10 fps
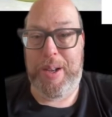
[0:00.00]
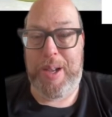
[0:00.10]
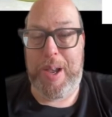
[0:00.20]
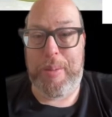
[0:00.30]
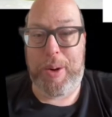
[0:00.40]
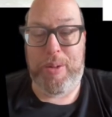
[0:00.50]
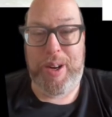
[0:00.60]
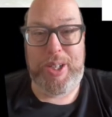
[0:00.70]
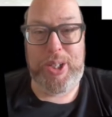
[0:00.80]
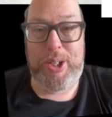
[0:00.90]
Epic
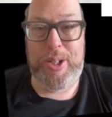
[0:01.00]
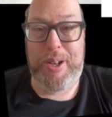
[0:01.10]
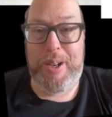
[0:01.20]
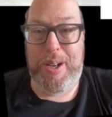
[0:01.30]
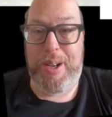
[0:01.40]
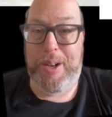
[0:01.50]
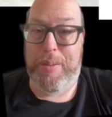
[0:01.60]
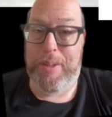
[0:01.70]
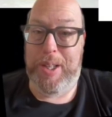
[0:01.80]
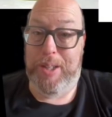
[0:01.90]
range,
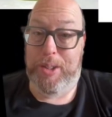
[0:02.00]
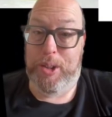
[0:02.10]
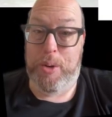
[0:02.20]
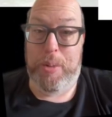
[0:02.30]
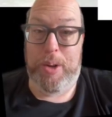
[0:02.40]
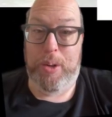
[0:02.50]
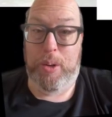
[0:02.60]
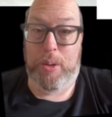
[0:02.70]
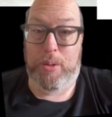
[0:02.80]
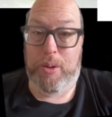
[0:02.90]
and the new one
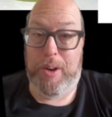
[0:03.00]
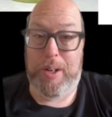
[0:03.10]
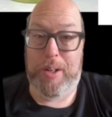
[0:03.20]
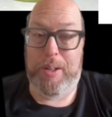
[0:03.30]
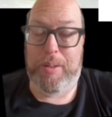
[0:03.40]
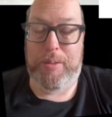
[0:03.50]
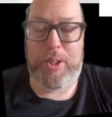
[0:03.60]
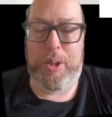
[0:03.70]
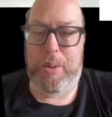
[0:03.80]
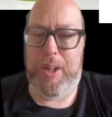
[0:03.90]
on the right. The
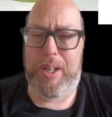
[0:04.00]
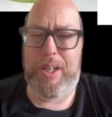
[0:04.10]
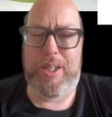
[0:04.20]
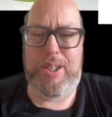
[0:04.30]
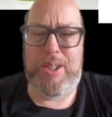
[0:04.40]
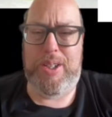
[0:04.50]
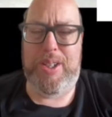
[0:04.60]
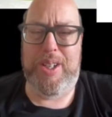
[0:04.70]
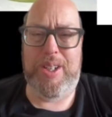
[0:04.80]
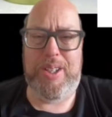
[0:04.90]
new one is
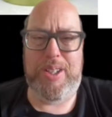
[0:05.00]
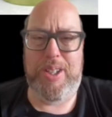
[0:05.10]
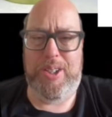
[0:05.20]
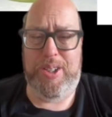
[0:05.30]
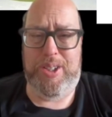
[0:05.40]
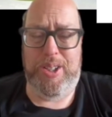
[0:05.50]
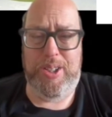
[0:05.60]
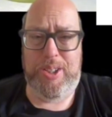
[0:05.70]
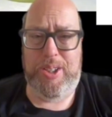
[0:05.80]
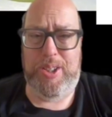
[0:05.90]
just such a
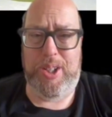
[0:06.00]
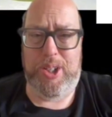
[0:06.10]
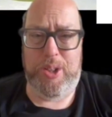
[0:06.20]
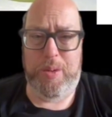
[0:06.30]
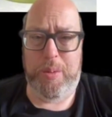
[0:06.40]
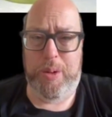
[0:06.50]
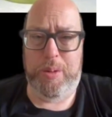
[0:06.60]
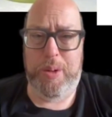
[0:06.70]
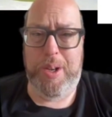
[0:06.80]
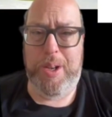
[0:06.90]
sensational
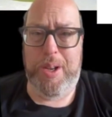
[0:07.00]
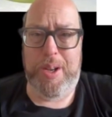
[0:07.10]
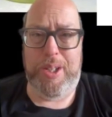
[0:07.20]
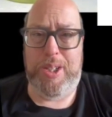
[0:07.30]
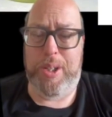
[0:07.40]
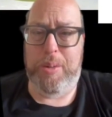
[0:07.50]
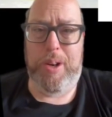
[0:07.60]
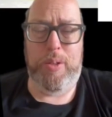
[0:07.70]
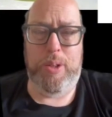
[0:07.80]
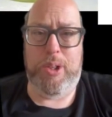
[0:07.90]
model. I can see why
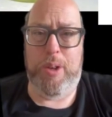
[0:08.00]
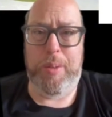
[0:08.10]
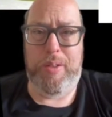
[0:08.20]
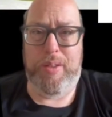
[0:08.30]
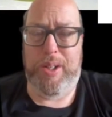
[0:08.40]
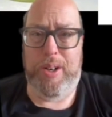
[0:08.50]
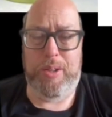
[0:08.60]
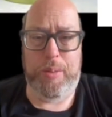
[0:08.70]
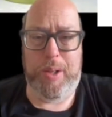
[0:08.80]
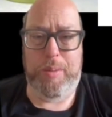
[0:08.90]
I've got so many
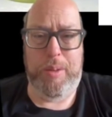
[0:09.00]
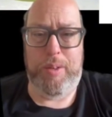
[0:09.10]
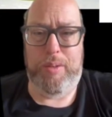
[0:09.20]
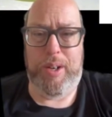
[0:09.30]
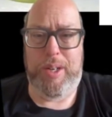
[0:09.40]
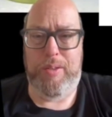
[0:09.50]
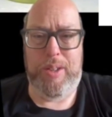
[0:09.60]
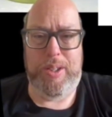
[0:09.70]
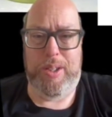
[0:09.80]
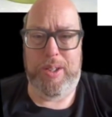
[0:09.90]
videos in my feed,
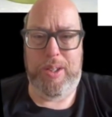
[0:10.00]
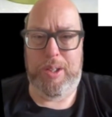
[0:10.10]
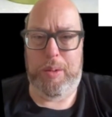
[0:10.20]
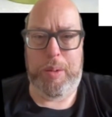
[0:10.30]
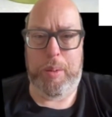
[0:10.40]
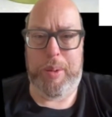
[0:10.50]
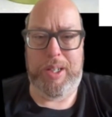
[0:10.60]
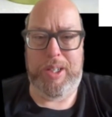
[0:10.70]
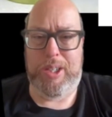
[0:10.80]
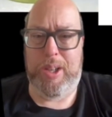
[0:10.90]
but just people
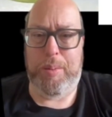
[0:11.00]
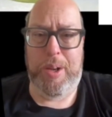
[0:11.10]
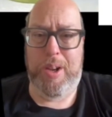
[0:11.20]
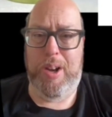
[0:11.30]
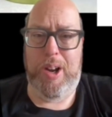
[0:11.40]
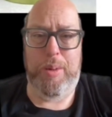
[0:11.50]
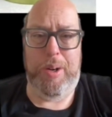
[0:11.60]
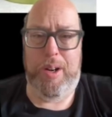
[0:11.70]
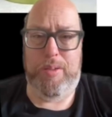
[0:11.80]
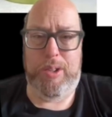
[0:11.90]
painting this up. I
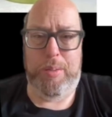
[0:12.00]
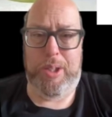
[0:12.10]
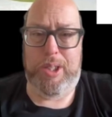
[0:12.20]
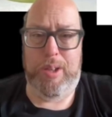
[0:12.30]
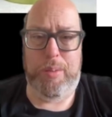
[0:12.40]
would love to myself.